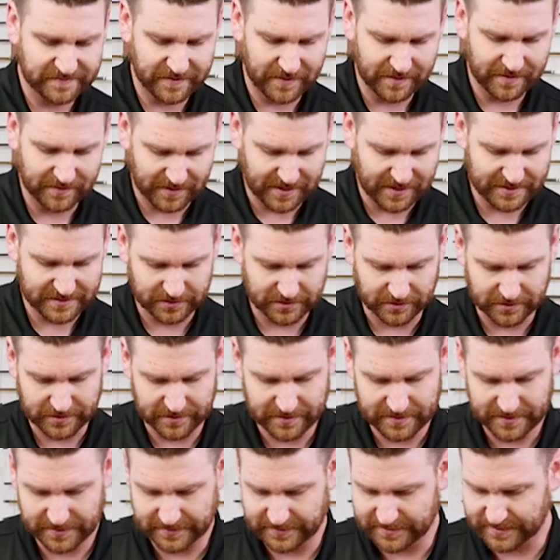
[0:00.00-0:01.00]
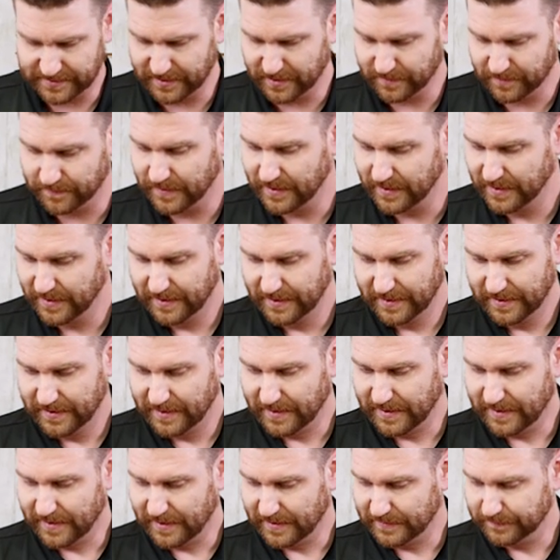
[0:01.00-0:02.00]
of fun, lots of good things there.
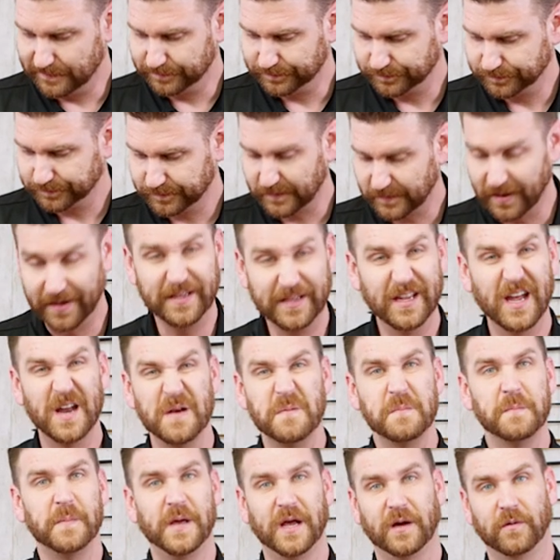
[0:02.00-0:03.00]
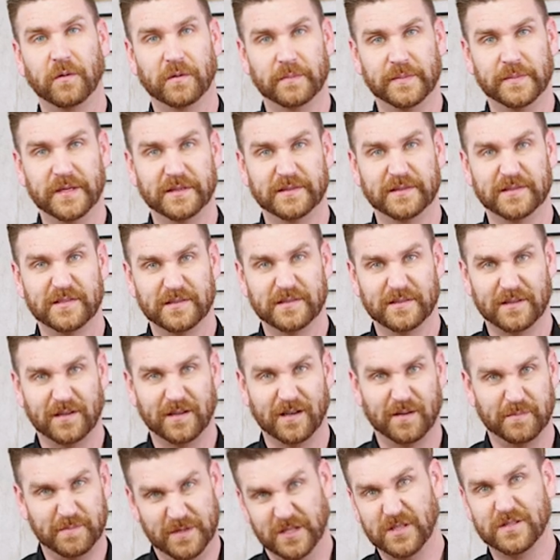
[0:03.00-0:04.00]
Um, Again, pick what meets,
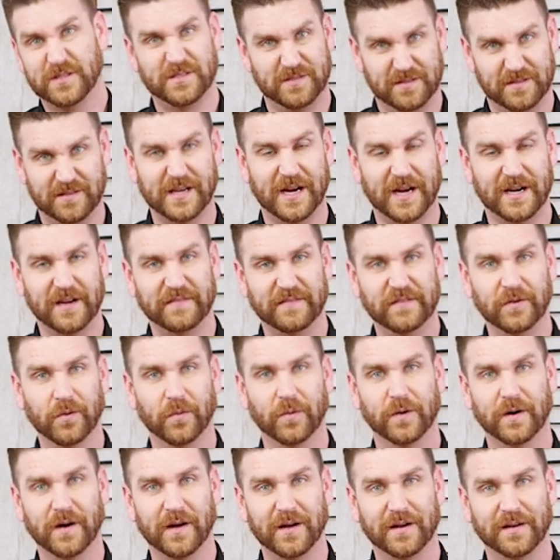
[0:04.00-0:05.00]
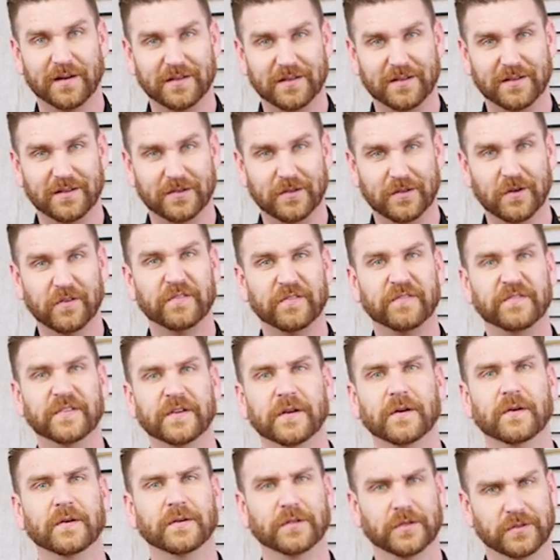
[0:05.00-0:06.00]
uh, meets kind of your, uh, your
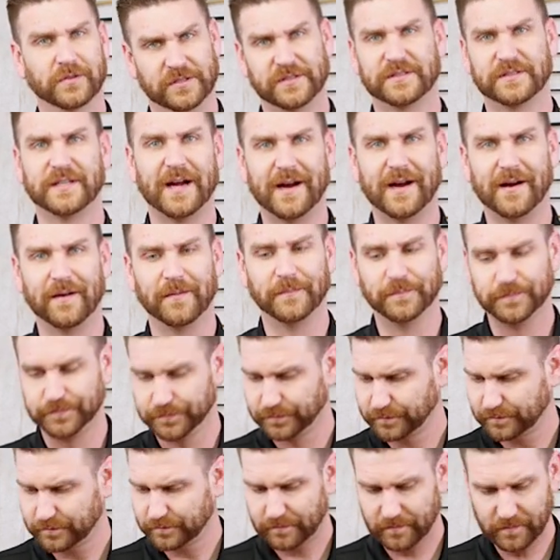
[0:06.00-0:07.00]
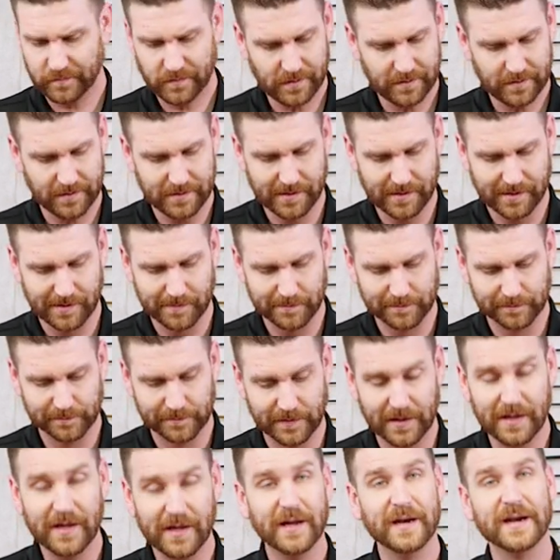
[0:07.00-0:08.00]
feel, your style.
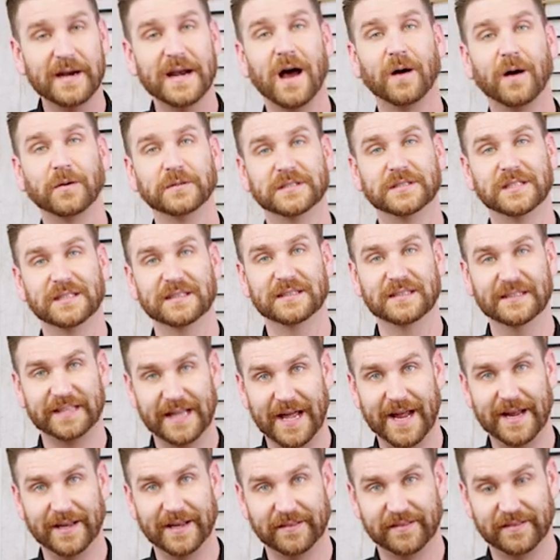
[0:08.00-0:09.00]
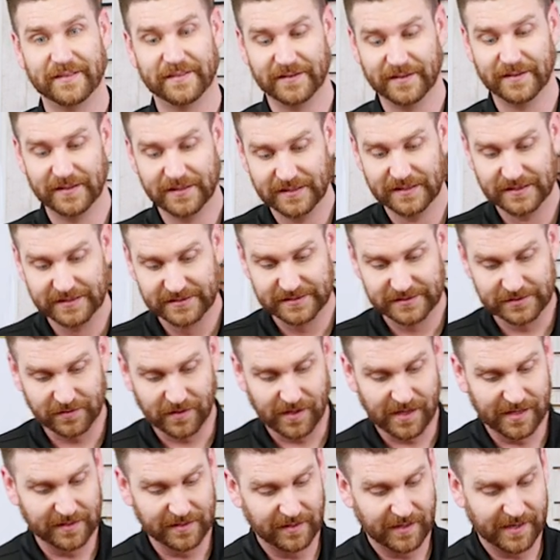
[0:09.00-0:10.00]
Um, now to length. So
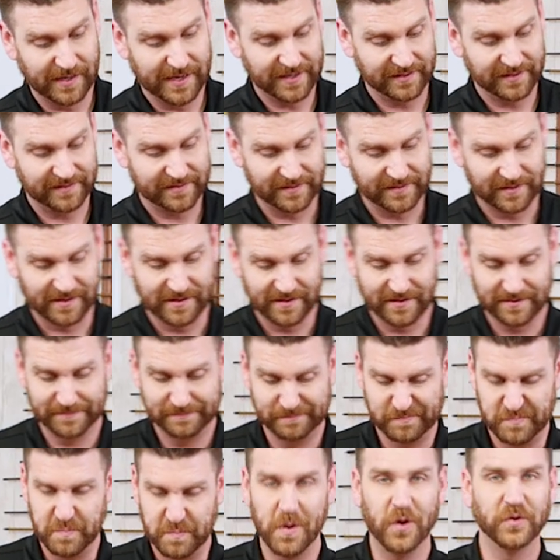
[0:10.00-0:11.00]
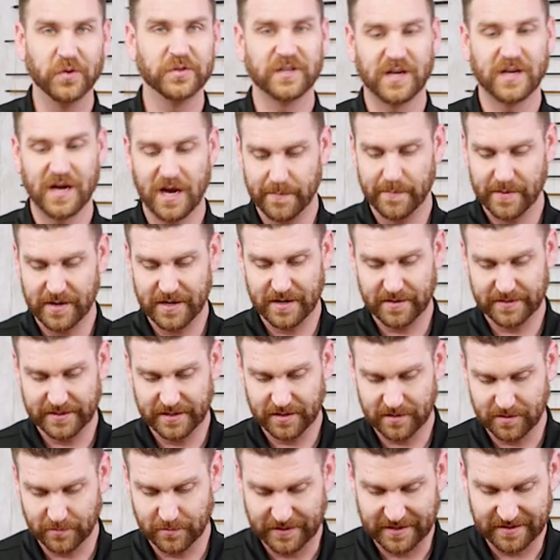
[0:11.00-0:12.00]
on length, uh, most common out
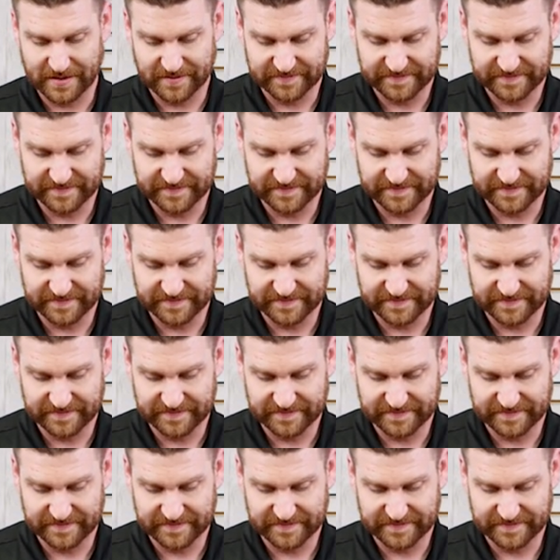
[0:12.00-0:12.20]
here, we